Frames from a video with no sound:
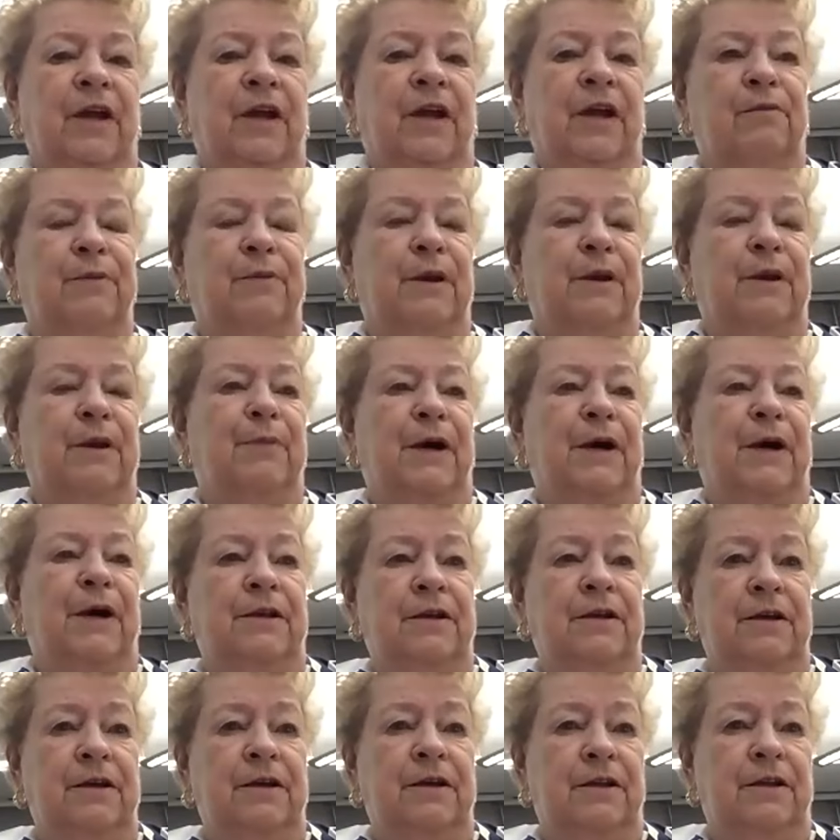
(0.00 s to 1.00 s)
I will be
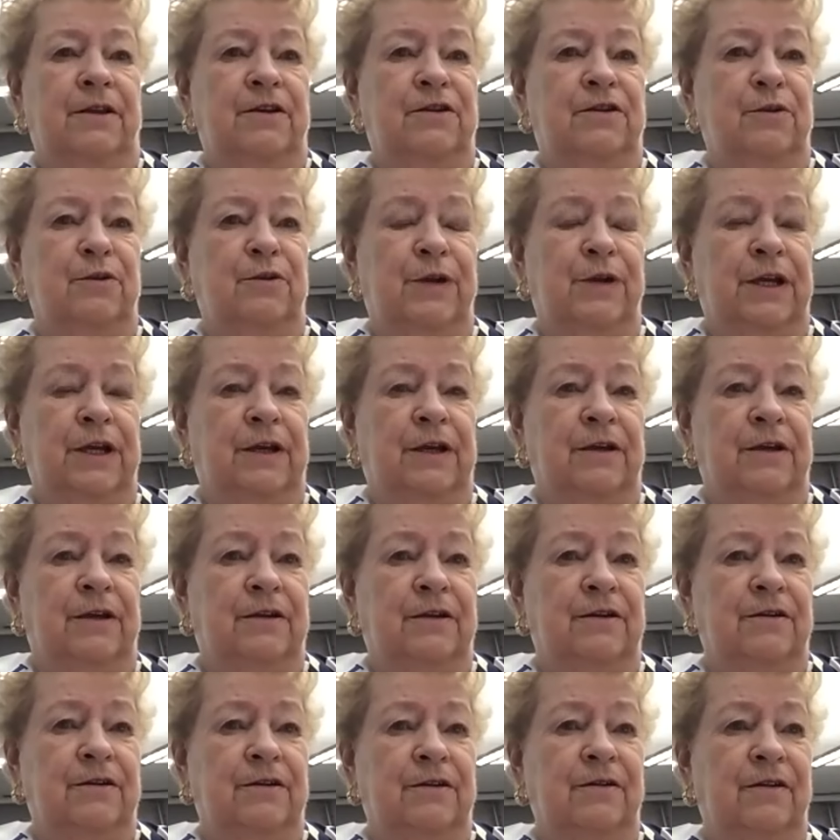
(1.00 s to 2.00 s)
binding it this
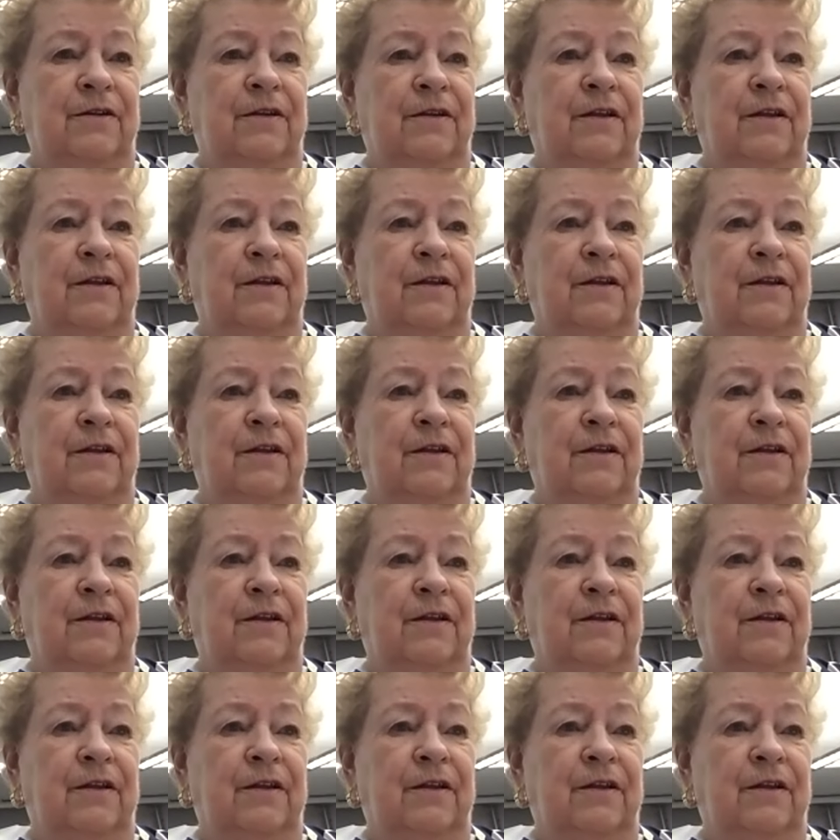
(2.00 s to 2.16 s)
weekend.